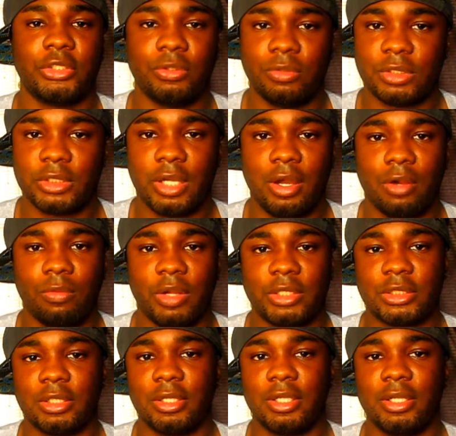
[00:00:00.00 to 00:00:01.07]
style
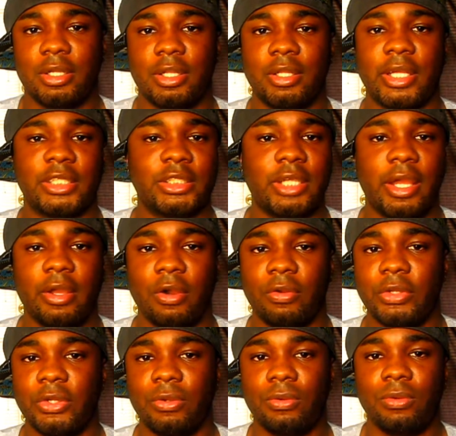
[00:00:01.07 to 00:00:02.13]
wrestling. They stay on
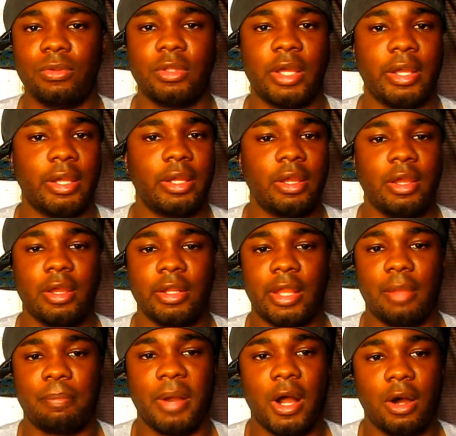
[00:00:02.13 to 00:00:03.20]
you. They
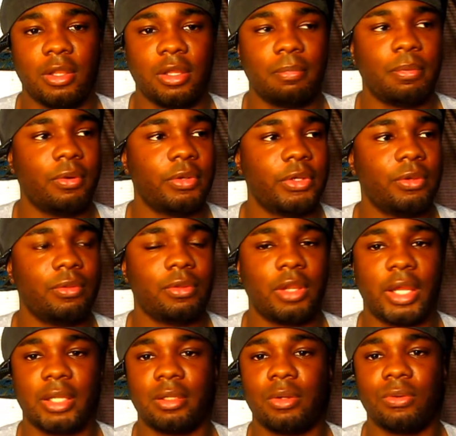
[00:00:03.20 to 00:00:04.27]
pile up on you. They're
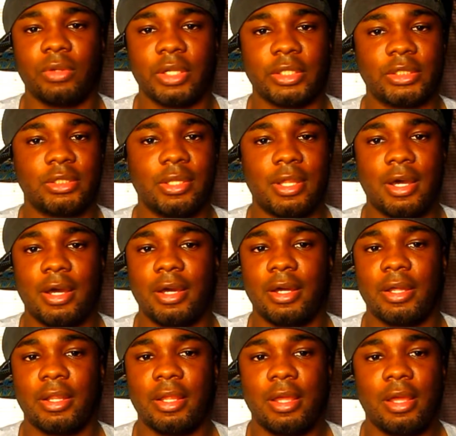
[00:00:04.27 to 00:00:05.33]
like locusts.
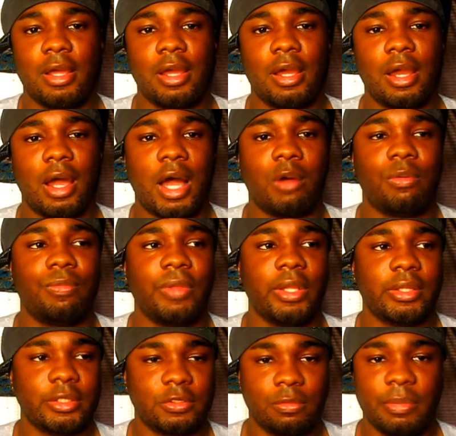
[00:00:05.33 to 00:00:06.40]
I would think
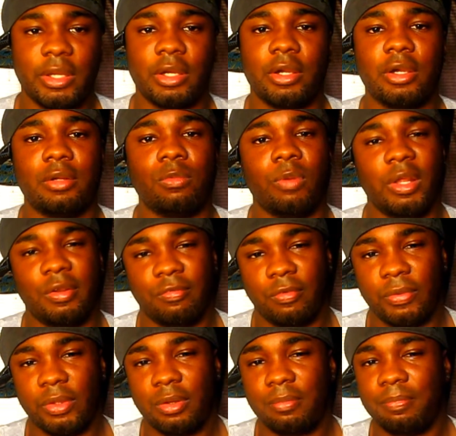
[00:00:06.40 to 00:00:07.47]
this would be a good win for
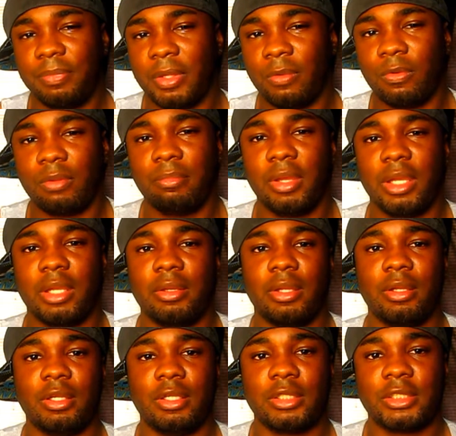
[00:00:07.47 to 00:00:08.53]
them. It wouldn't make
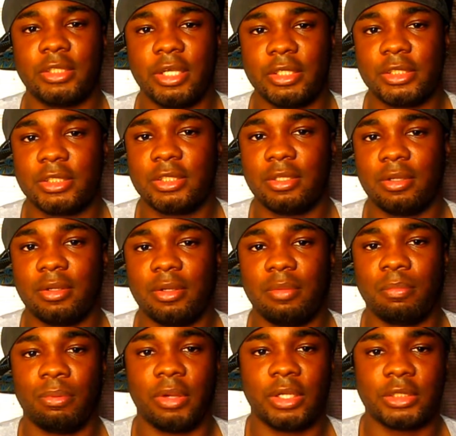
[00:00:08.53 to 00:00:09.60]
sense to
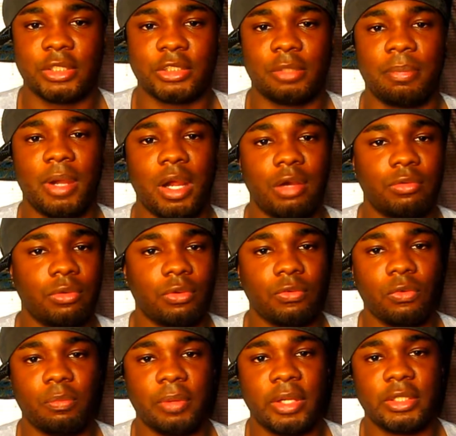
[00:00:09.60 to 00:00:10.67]
bring such a powerful
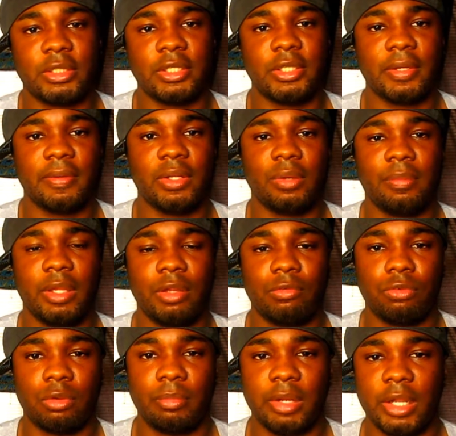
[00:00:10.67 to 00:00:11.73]
group into WWE
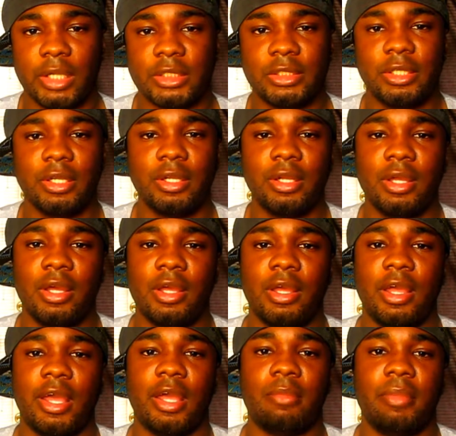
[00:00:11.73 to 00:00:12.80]
from NXT
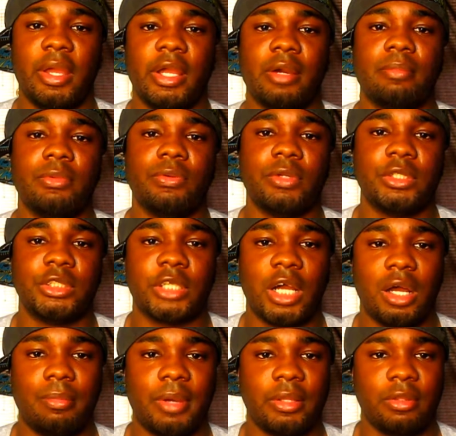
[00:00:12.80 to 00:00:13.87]
and make them do the
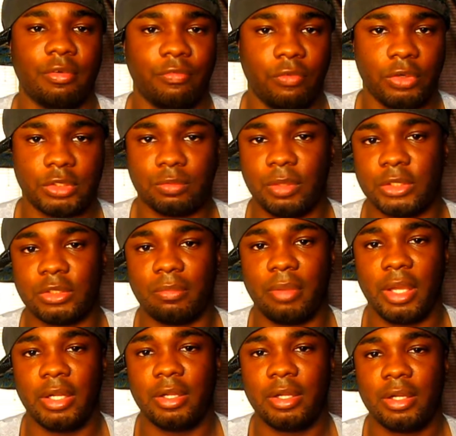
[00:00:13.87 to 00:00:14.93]
job at their first
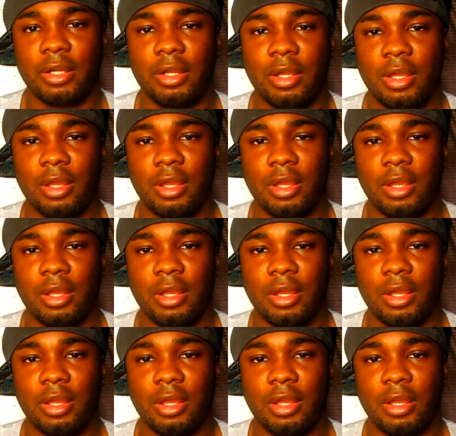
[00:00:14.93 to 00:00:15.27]
WrestleMania.